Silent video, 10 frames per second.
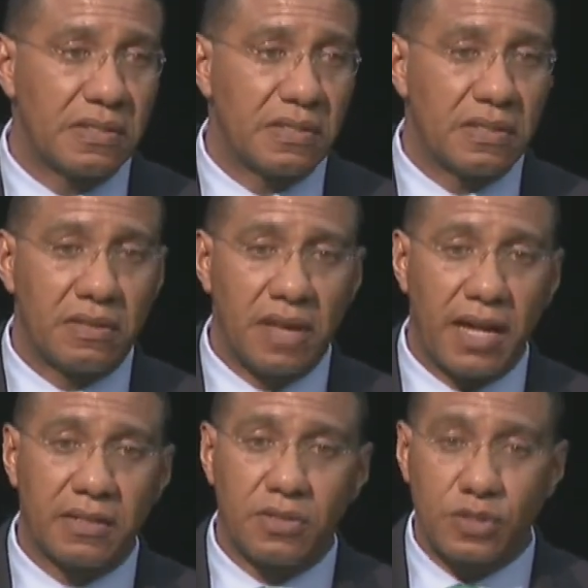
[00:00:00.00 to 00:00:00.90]

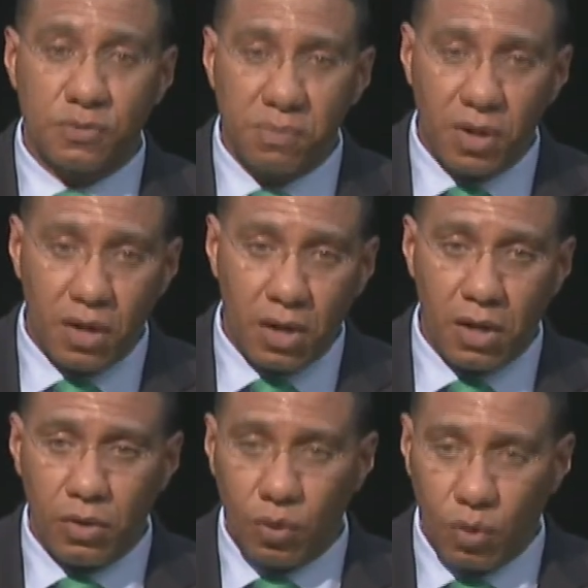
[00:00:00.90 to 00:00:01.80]
that
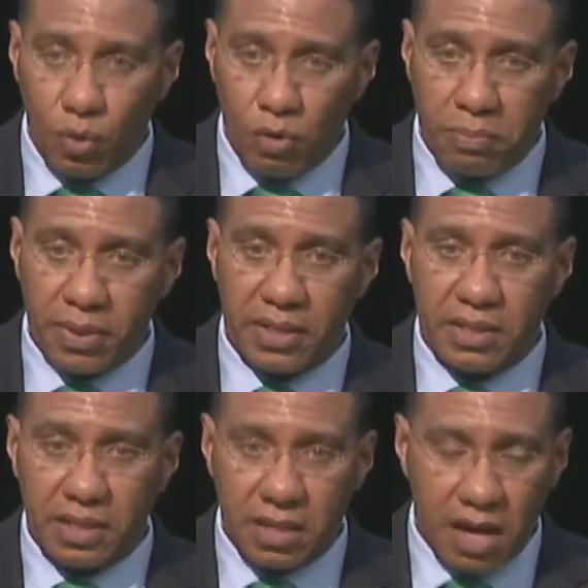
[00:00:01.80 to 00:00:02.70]
small, open
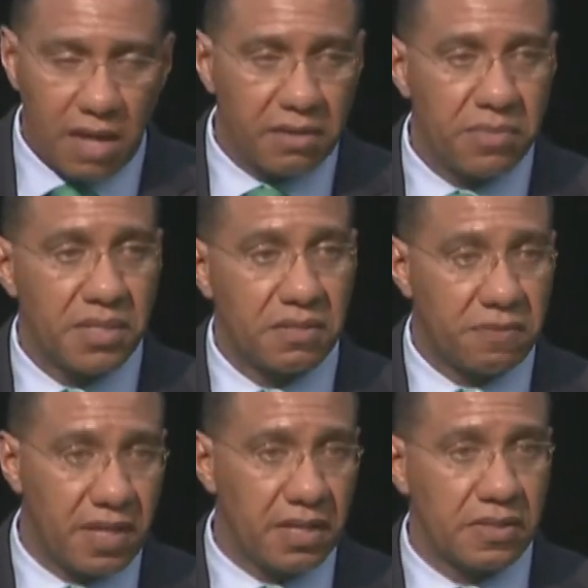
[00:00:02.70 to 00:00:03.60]
economies
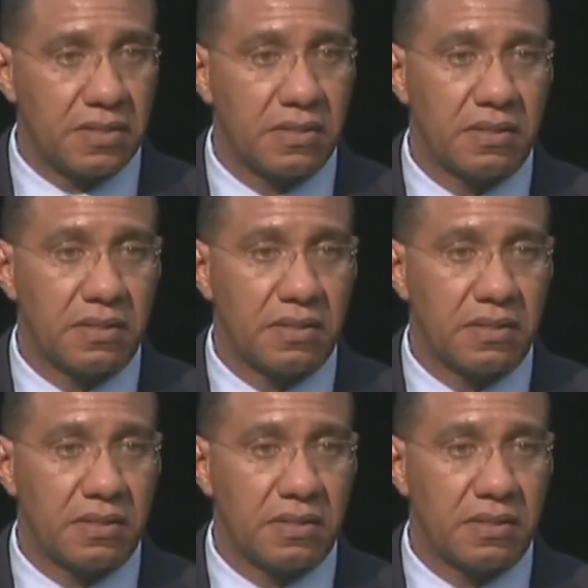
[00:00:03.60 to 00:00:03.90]
face,